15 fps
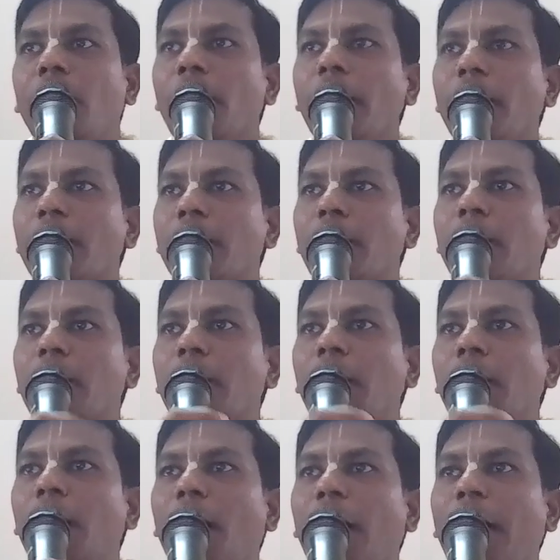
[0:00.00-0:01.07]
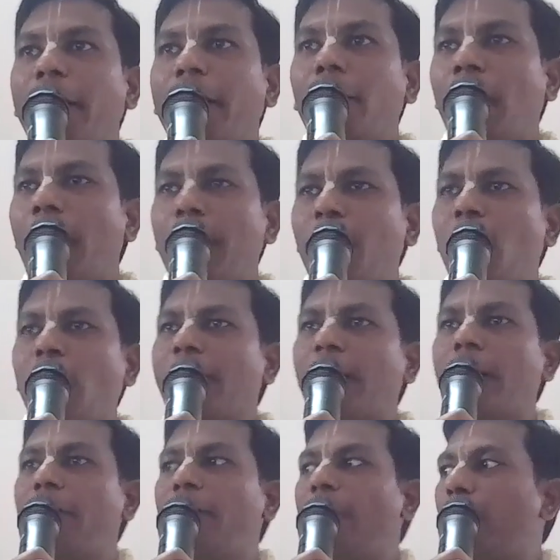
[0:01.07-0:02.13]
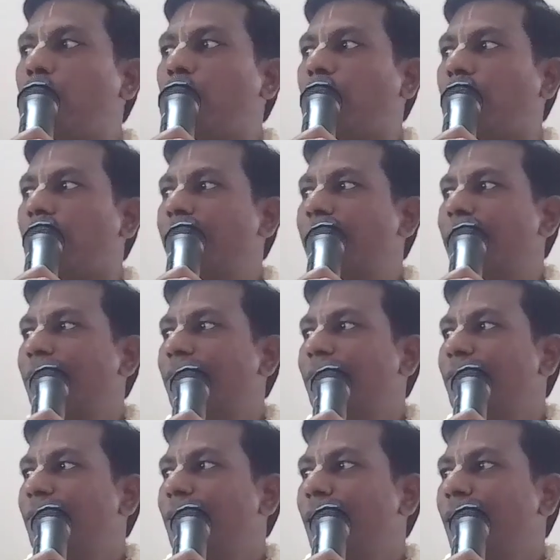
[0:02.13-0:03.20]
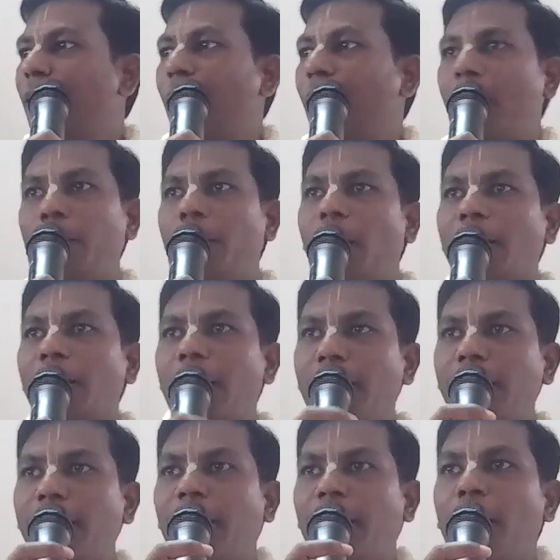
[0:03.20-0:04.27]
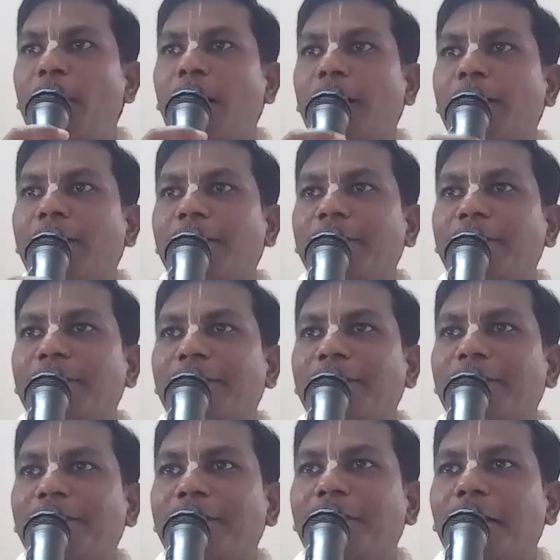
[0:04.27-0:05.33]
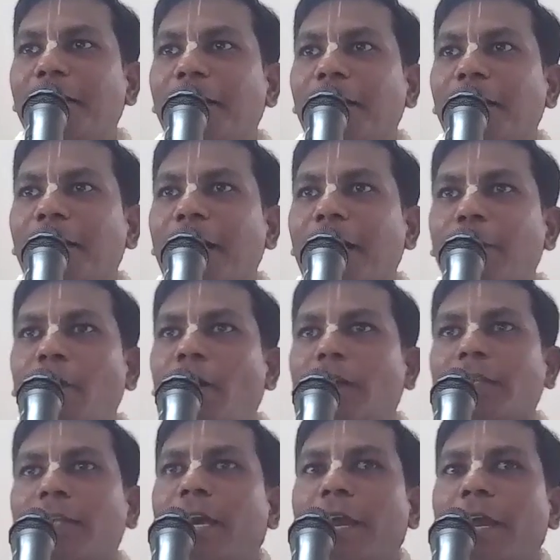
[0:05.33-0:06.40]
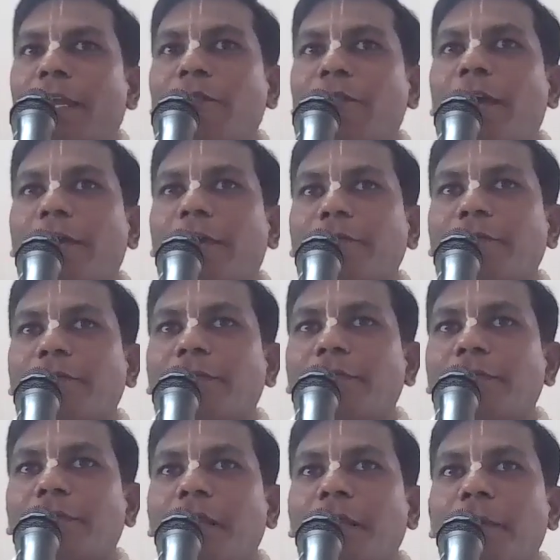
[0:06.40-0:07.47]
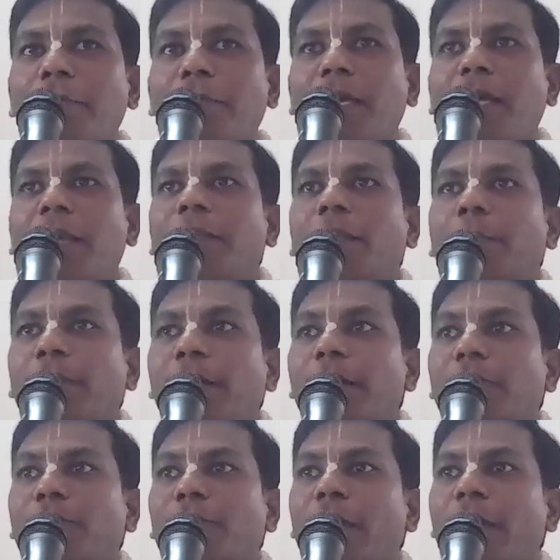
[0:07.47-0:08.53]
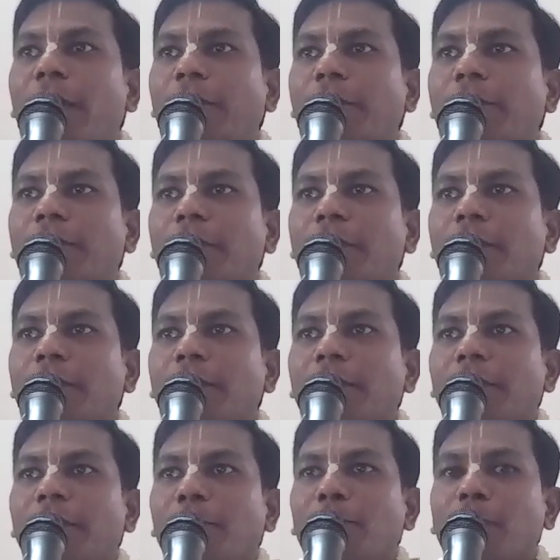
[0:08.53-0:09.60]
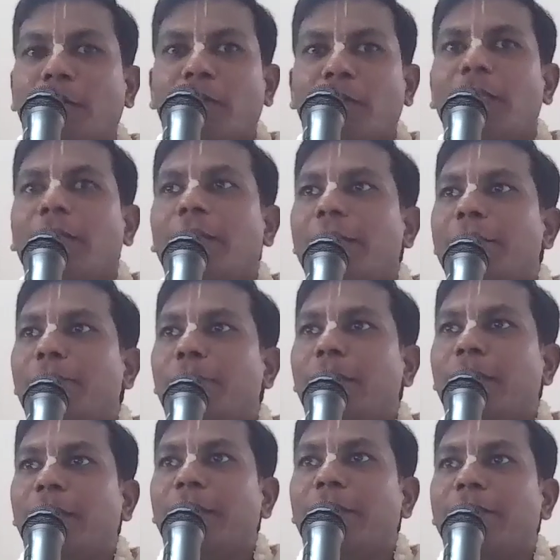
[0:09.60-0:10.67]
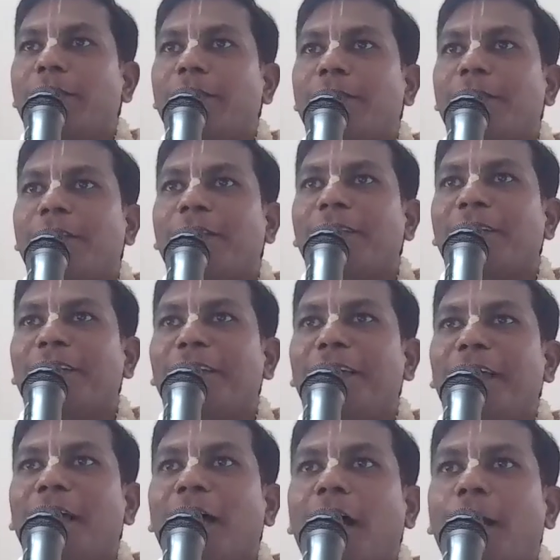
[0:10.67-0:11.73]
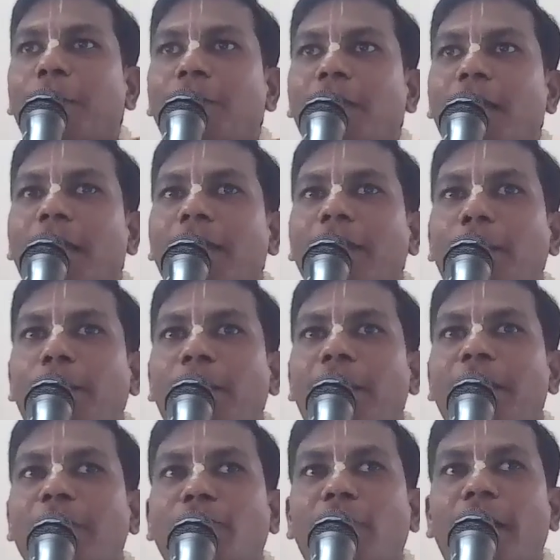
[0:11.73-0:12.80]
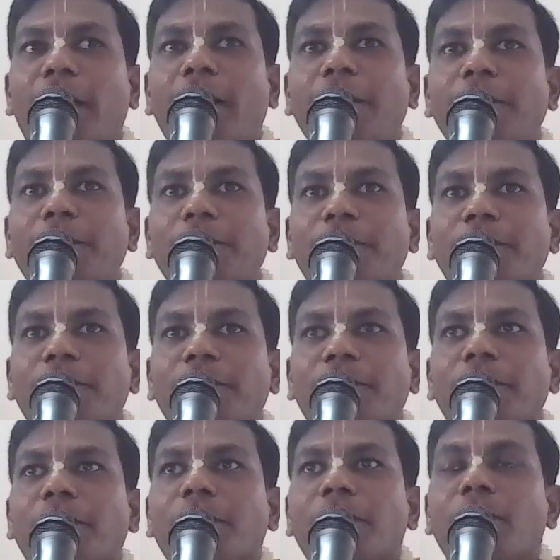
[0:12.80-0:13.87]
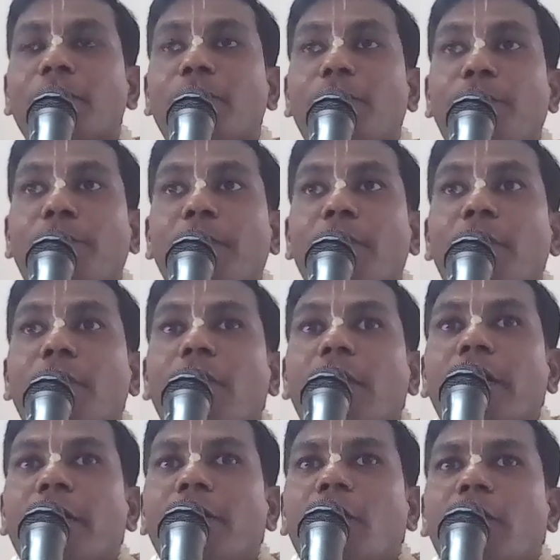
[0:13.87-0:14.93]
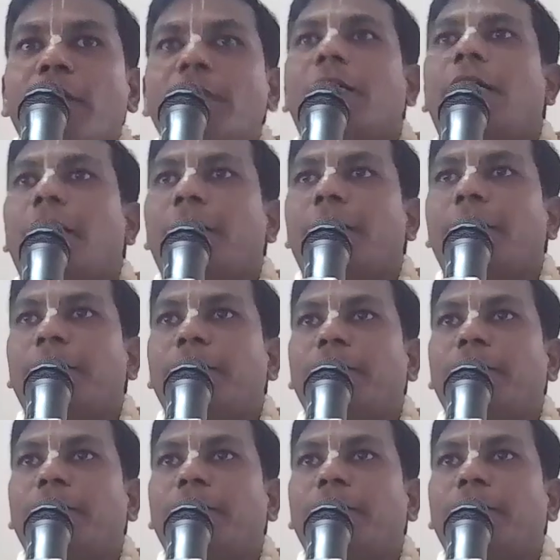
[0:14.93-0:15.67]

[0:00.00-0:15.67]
Okay? I'm not there in Vaikuntha. I'm not there in Dhamma. I'm not there anywhere. I'm there in the place where Bhagavad Gita is being discussed. I'm there in the place where pure devotees heart.